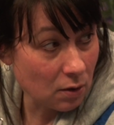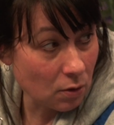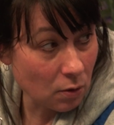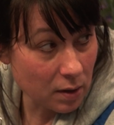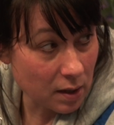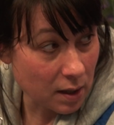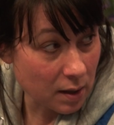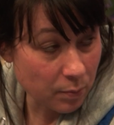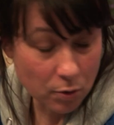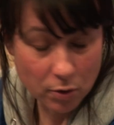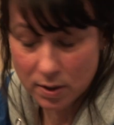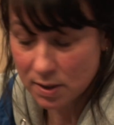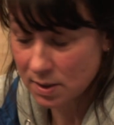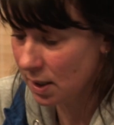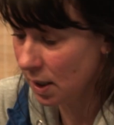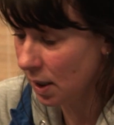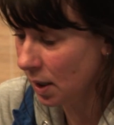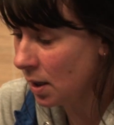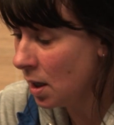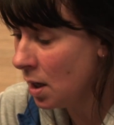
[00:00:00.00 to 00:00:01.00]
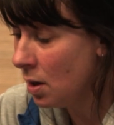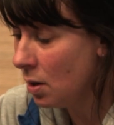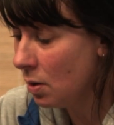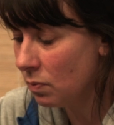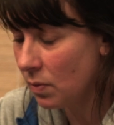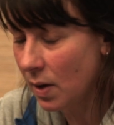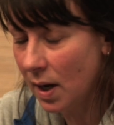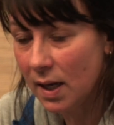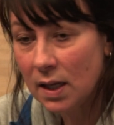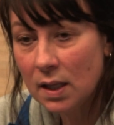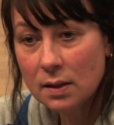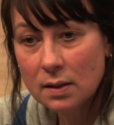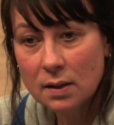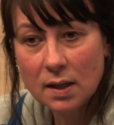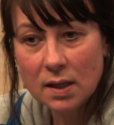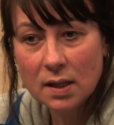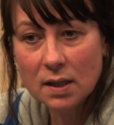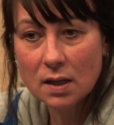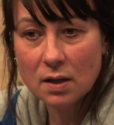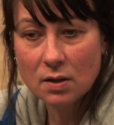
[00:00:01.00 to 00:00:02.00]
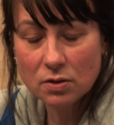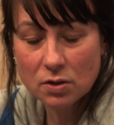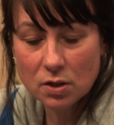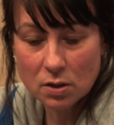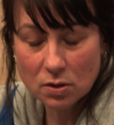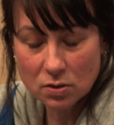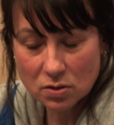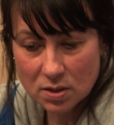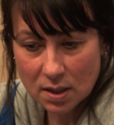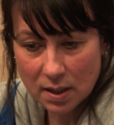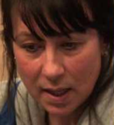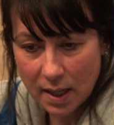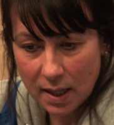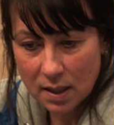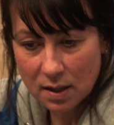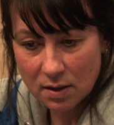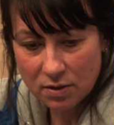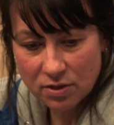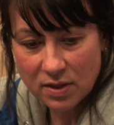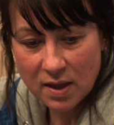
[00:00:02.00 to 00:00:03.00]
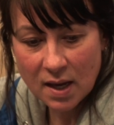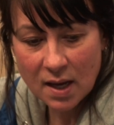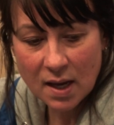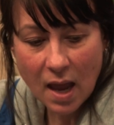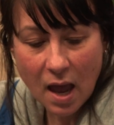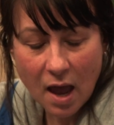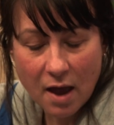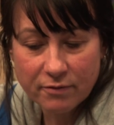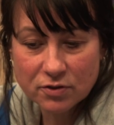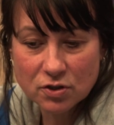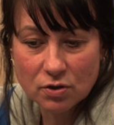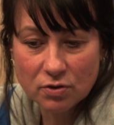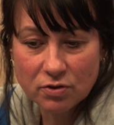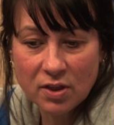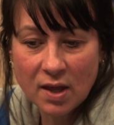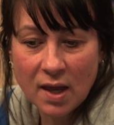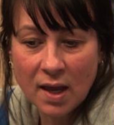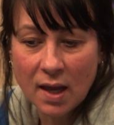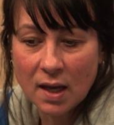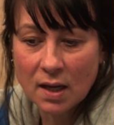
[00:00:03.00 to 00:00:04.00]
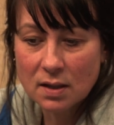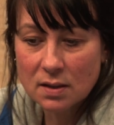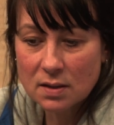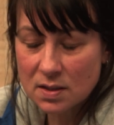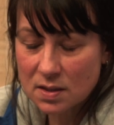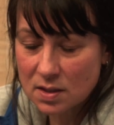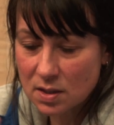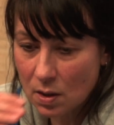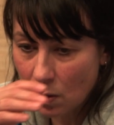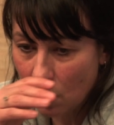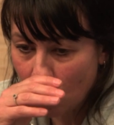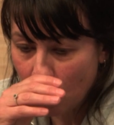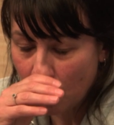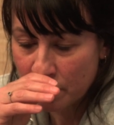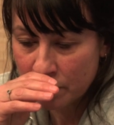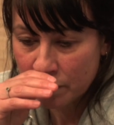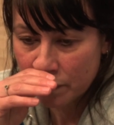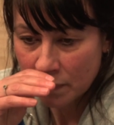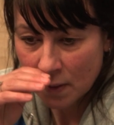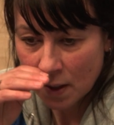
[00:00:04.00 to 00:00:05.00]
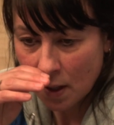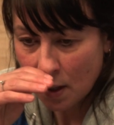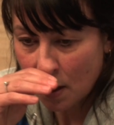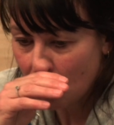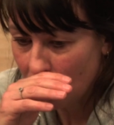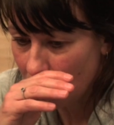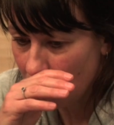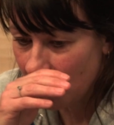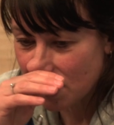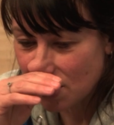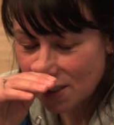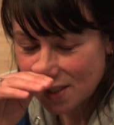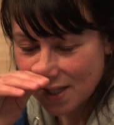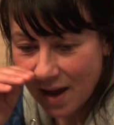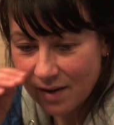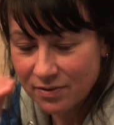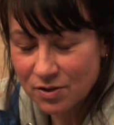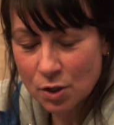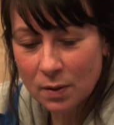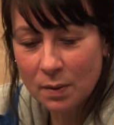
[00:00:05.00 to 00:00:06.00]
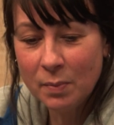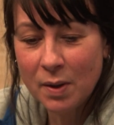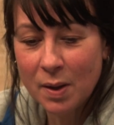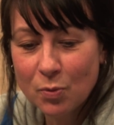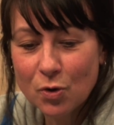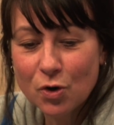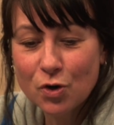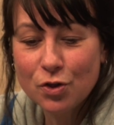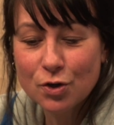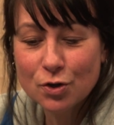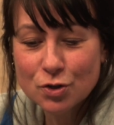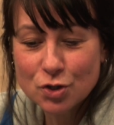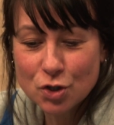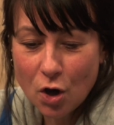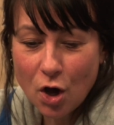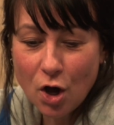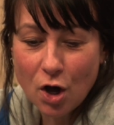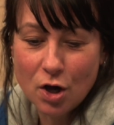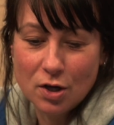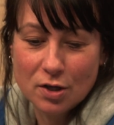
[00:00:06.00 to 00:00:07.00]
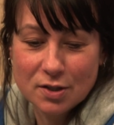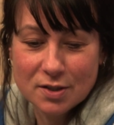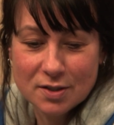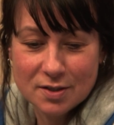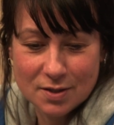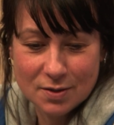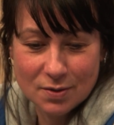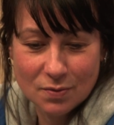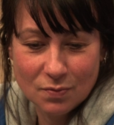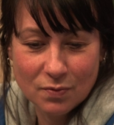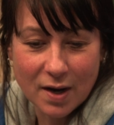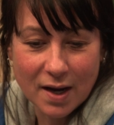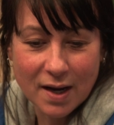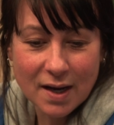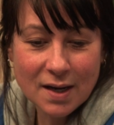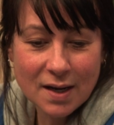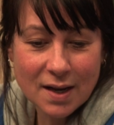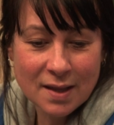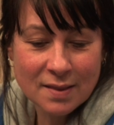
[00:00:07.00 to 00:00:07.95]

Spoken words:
coli poisoning, right? Like, there's like thing after thing. So we just have to remember they're dogs, right?